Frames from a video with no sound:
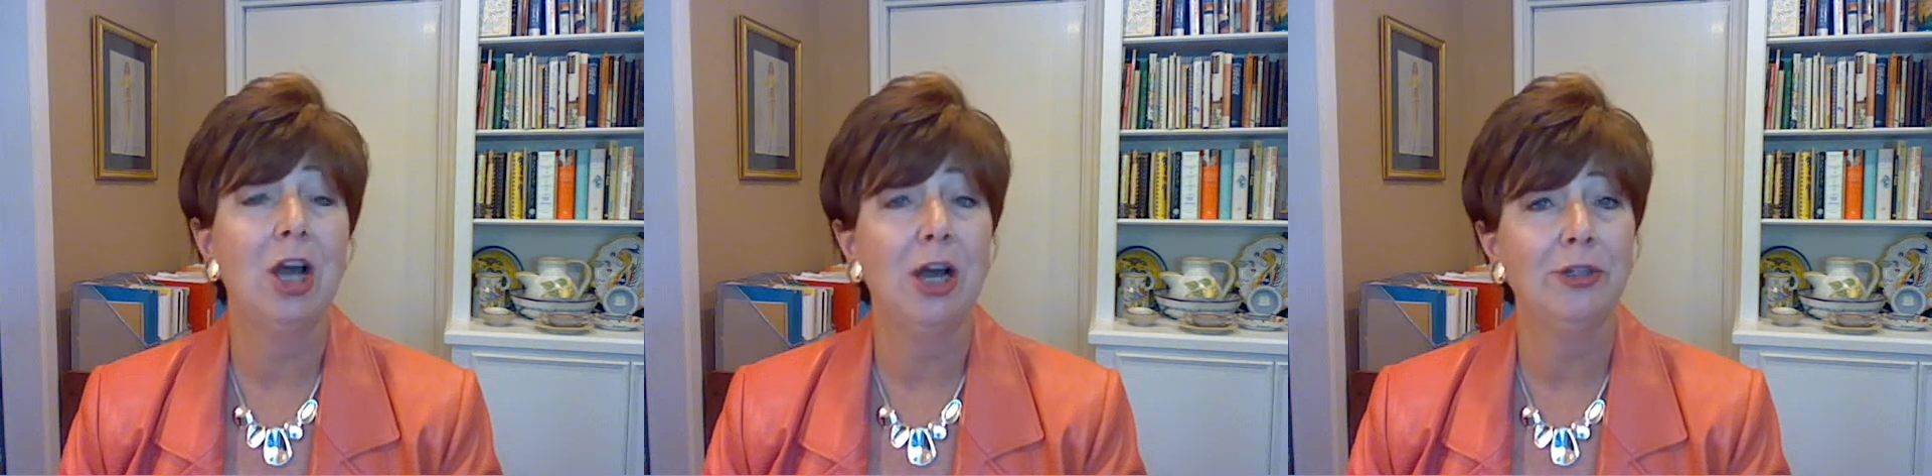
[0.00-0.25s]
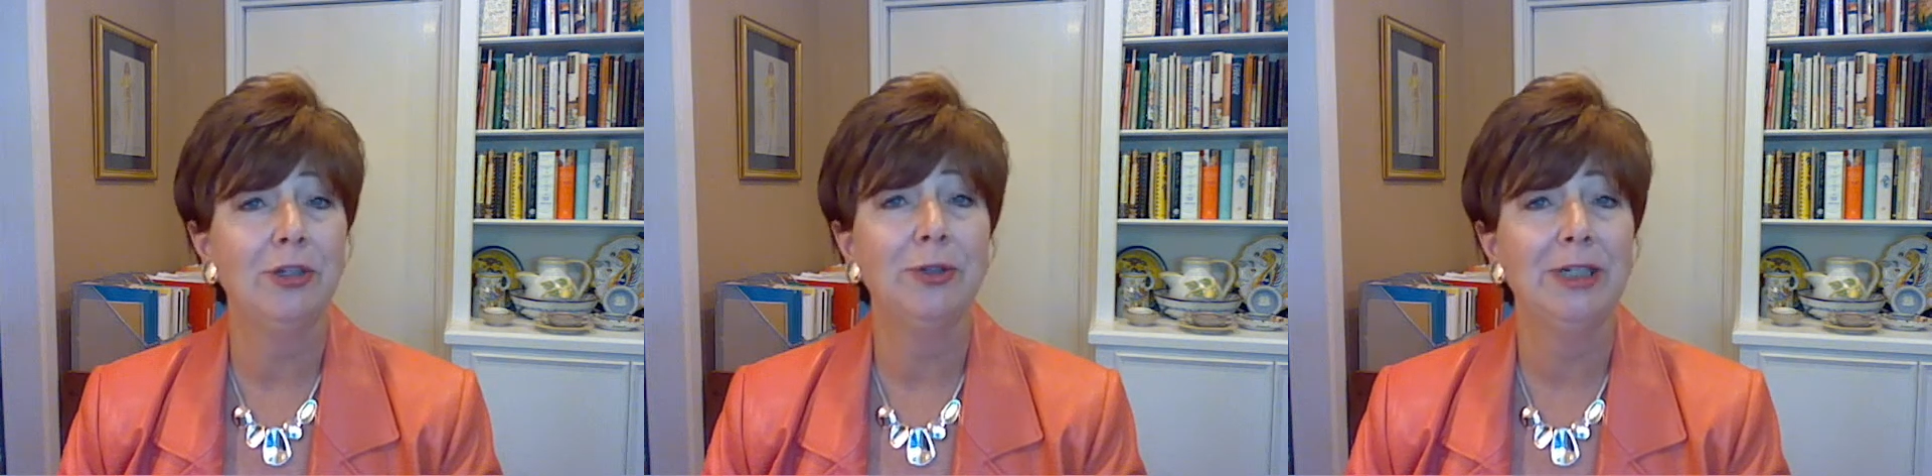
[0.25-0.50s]

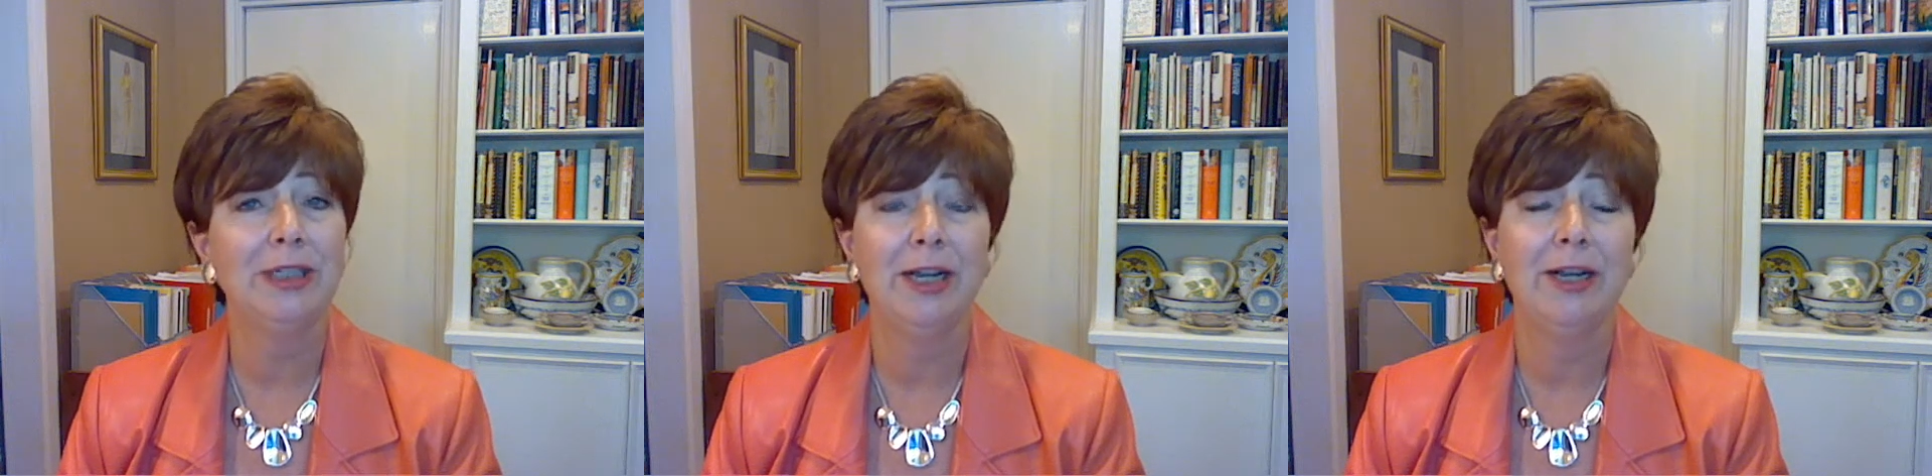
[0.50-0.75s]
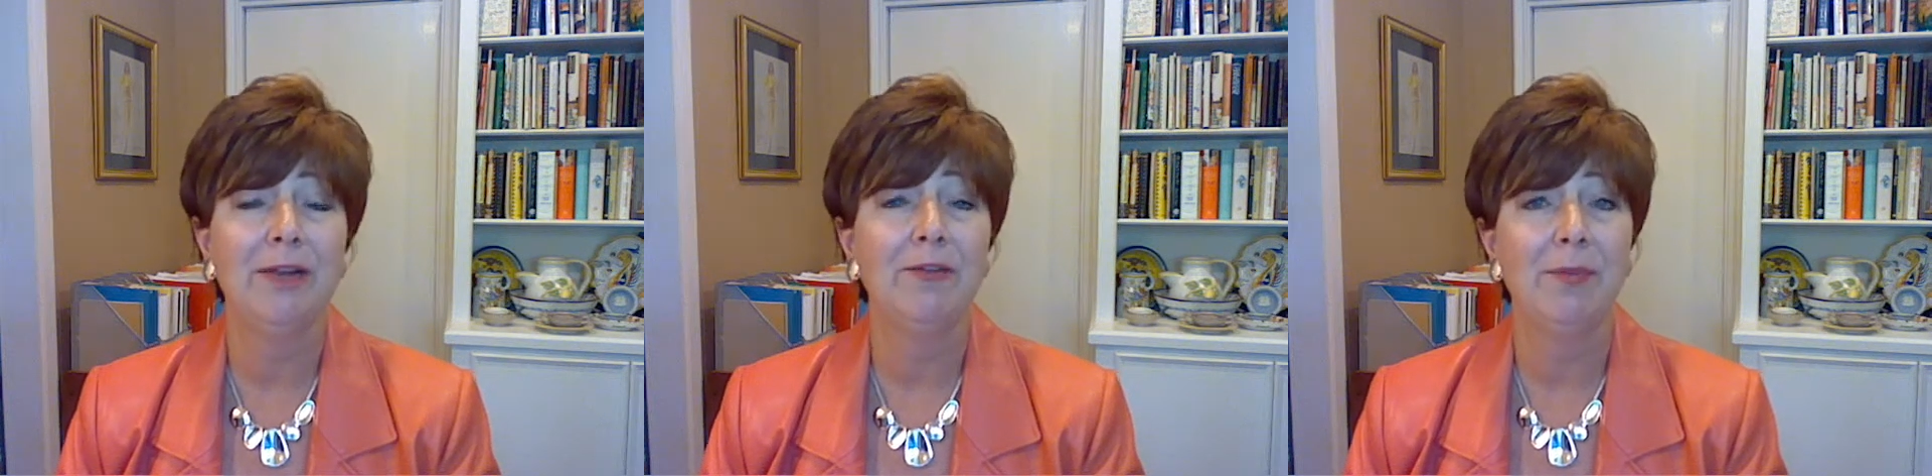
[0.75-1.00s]
concrete
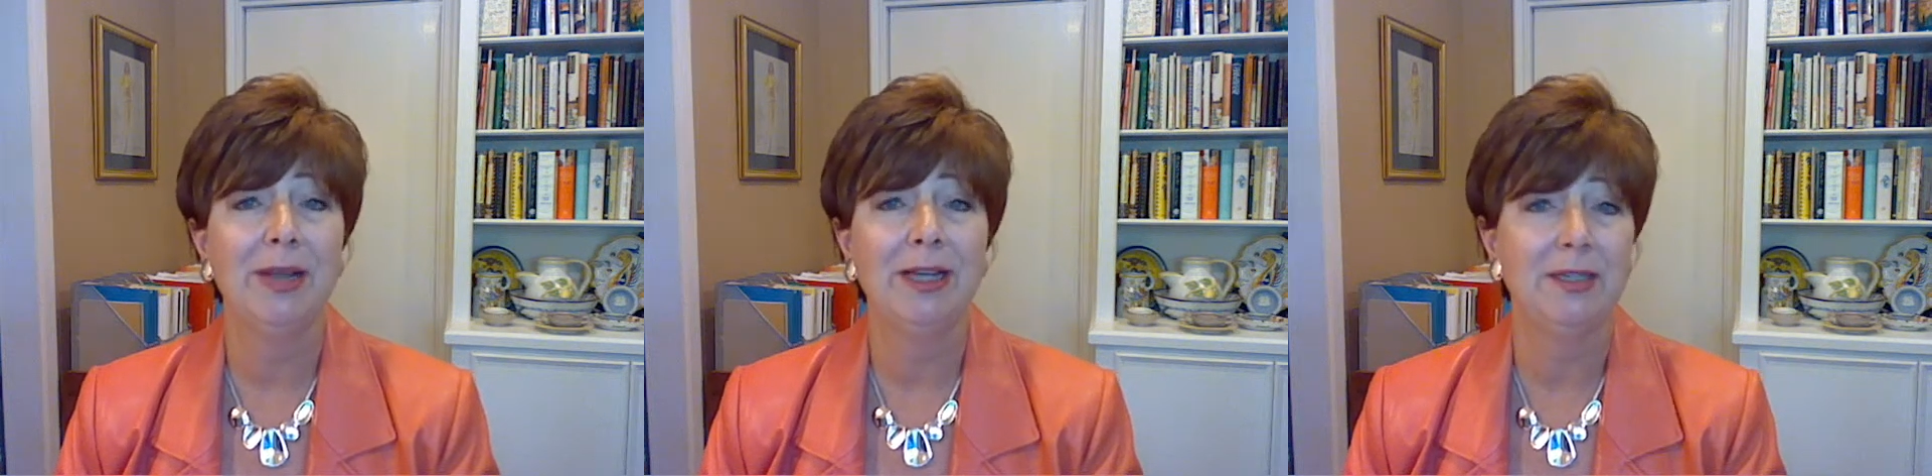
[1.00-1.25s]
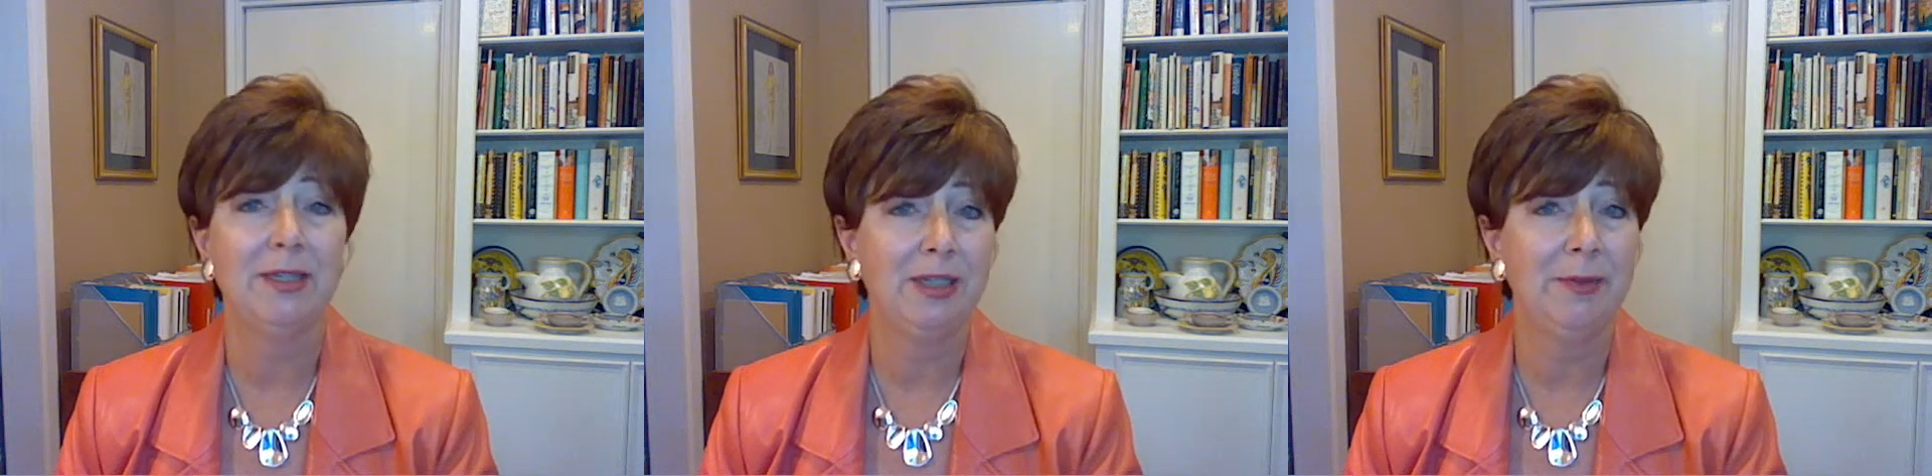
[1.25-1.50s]
data from
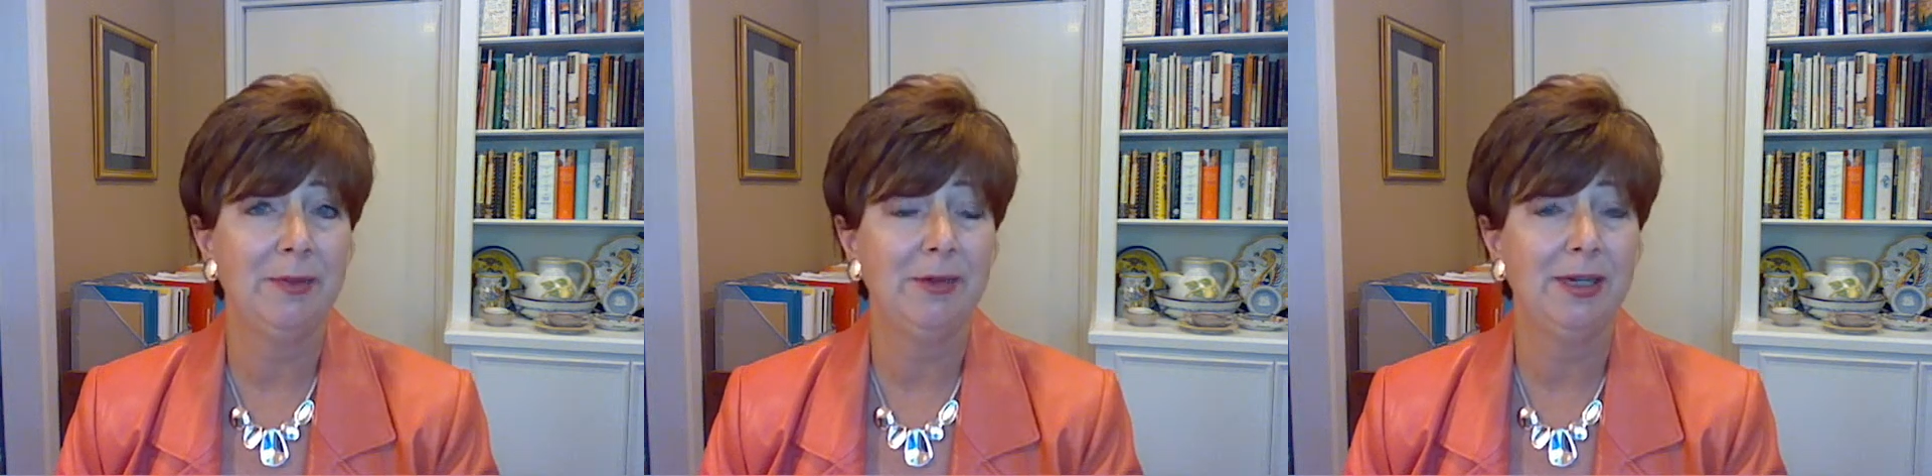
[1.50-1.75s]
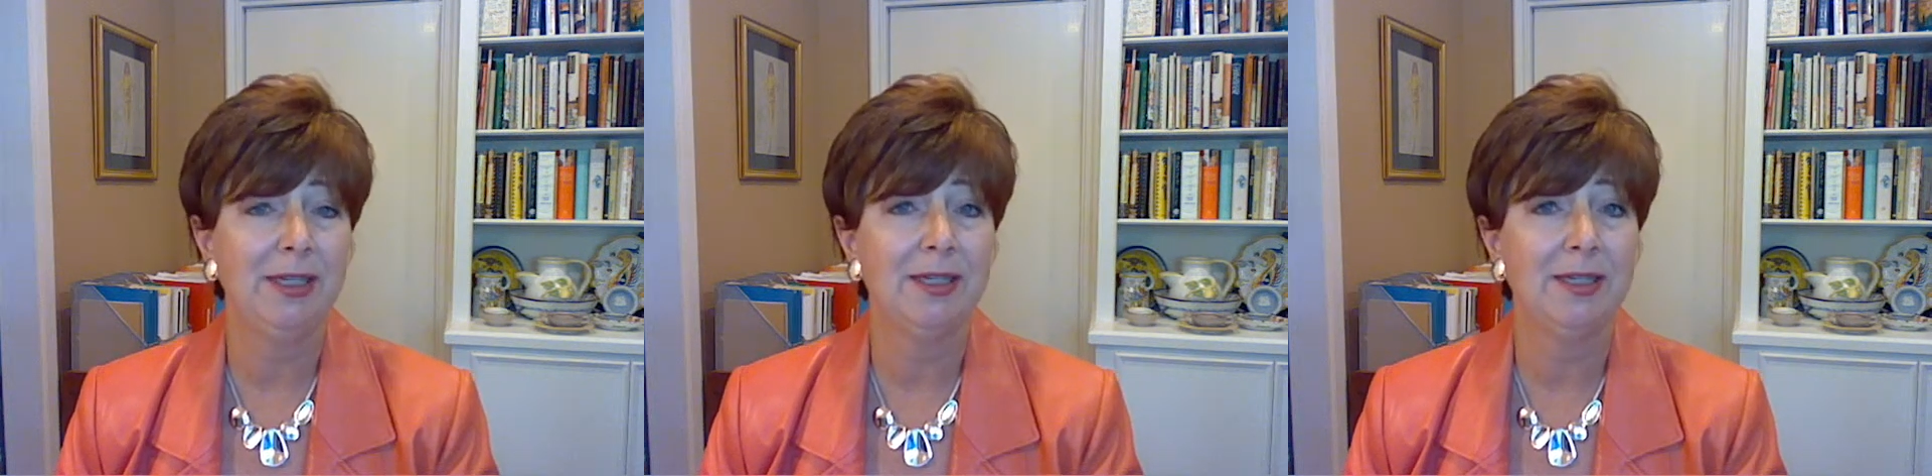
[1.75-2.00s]
past
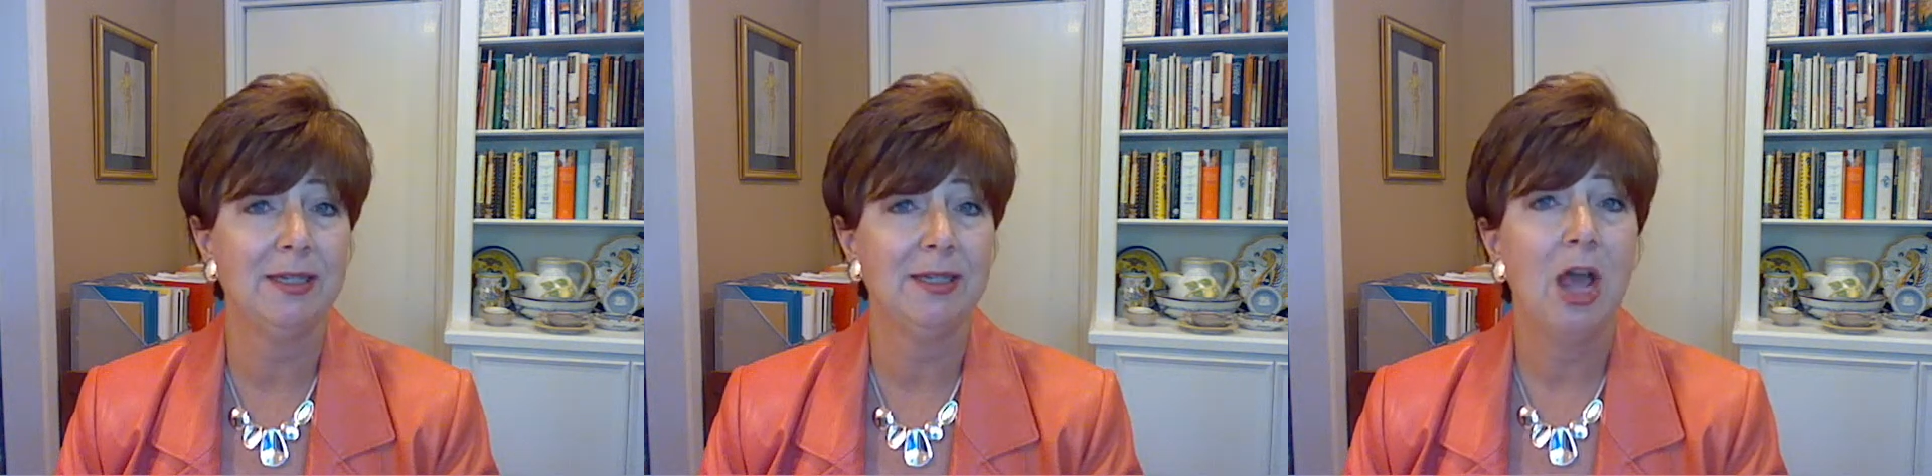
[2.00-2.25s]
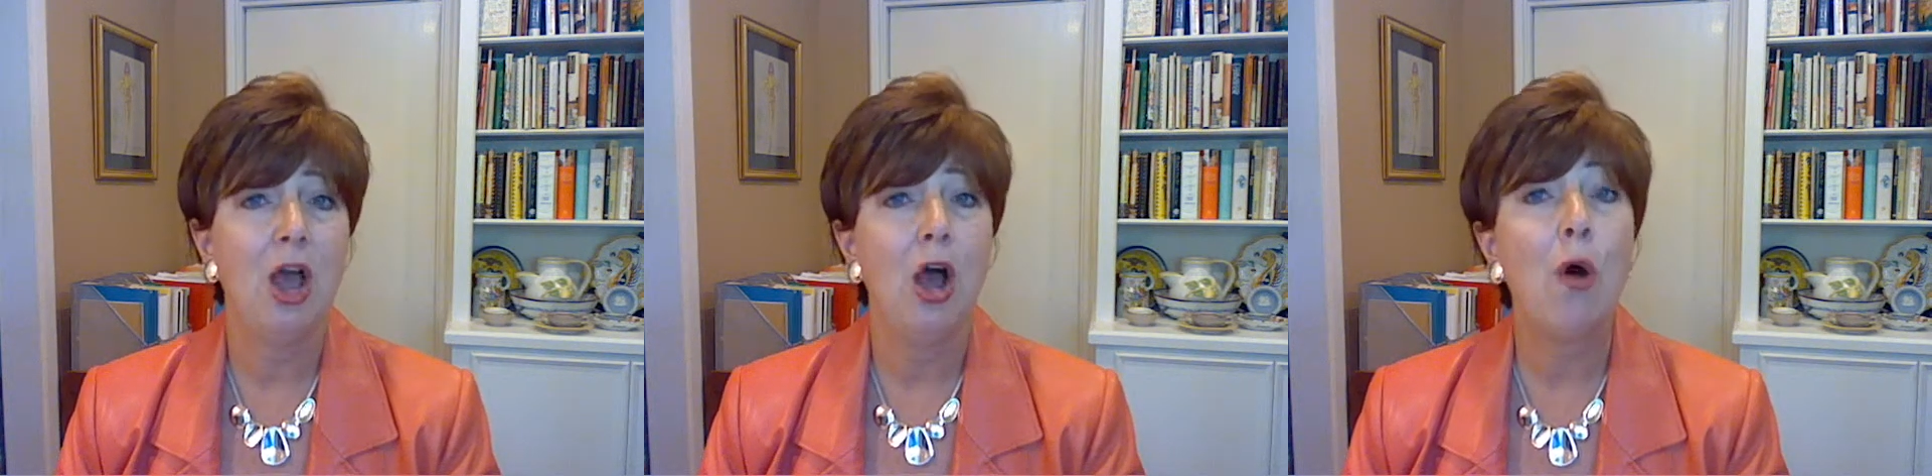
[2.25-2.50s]
experiences.